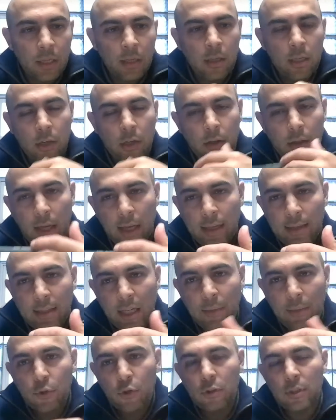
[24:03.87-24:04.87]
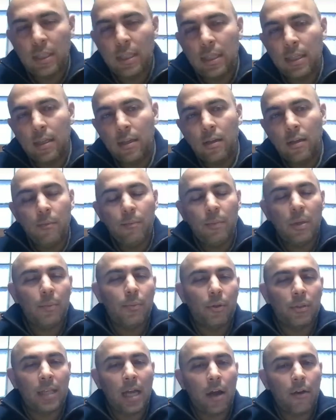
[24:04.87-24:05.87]
Now, a lot of times you'll see
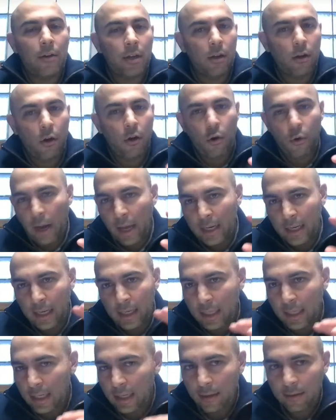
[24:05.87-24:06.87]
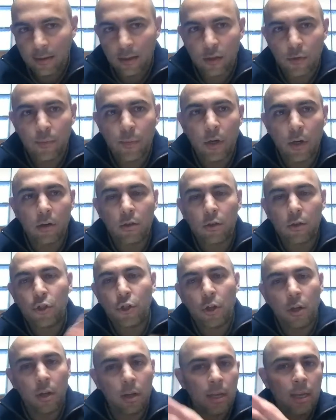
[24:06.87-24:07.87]
people touting, oh, NAD is this miracle
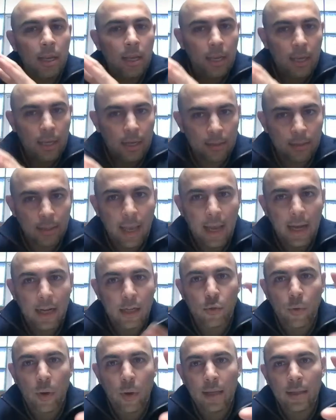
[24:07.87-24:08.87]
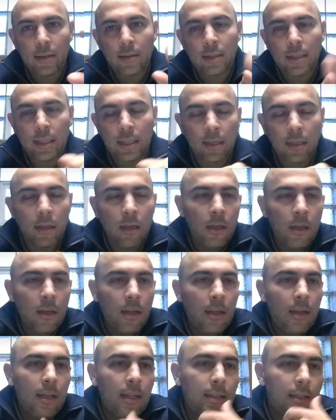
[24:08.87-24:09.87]
drug. It has X, Y, and Z,
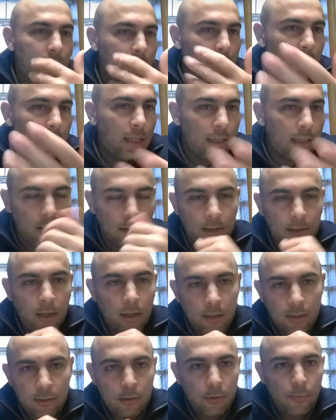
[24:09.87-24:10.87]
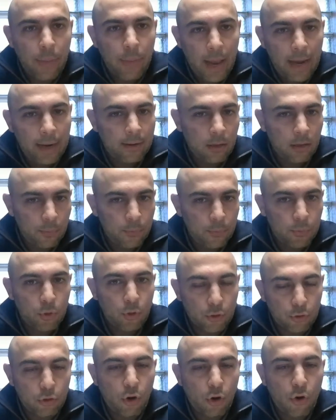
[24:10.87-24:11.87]
and there's clinical studies to back it up, so on
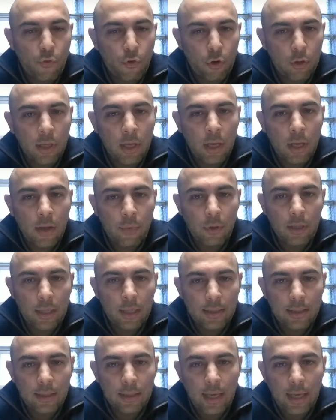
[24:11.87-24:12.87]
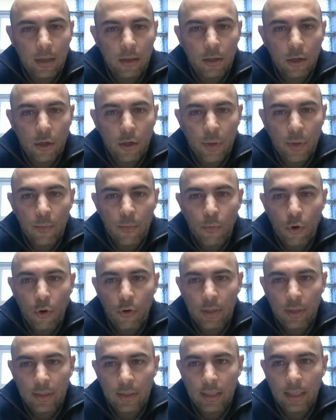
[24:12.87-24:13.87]
and so forth. But let's get a little bit more
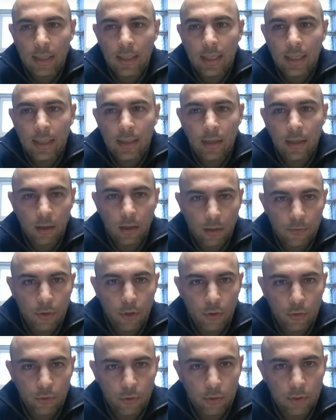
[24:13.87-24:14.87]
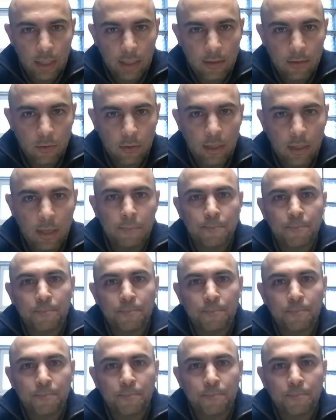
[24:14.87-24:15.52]
into the detail of those things, okay?